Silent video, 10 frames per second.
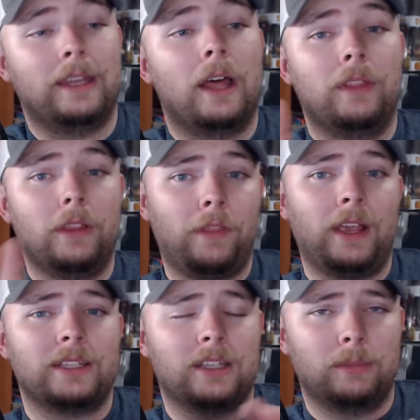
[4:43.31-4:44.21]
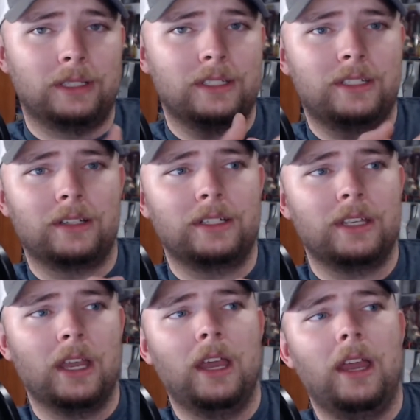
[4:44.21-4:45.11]
Now, the other thing I said about this series
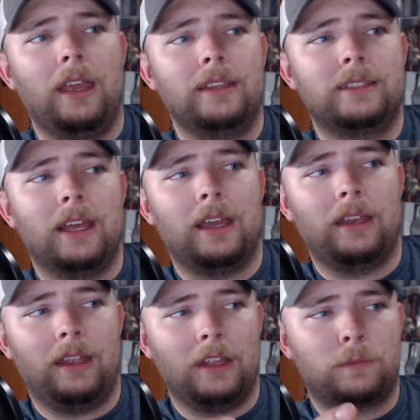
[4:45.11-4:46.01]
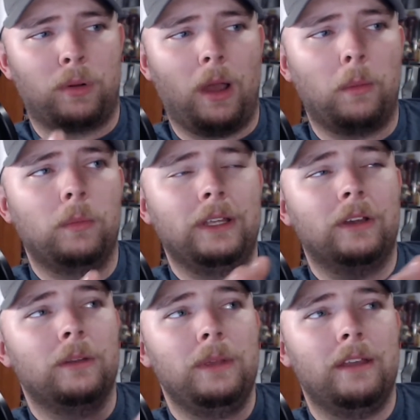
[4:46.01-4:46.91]
is that it's probably
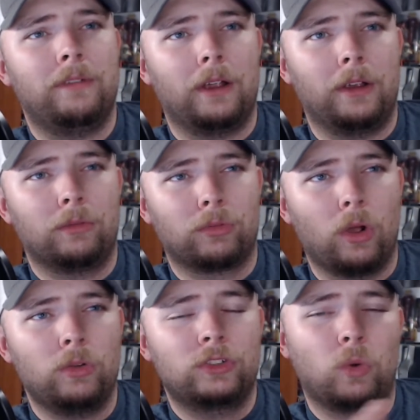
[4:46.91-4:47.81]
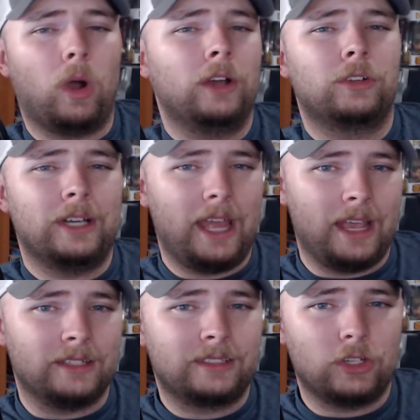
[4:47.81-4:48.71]
going to be a very Rogue
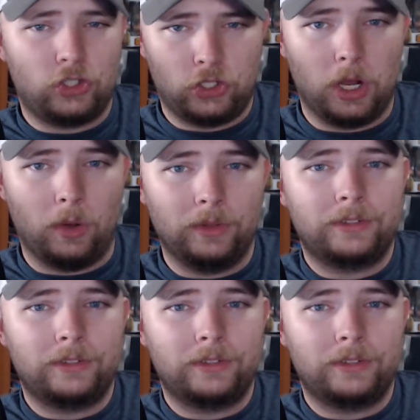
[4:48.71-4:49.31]
Squadron-esque show.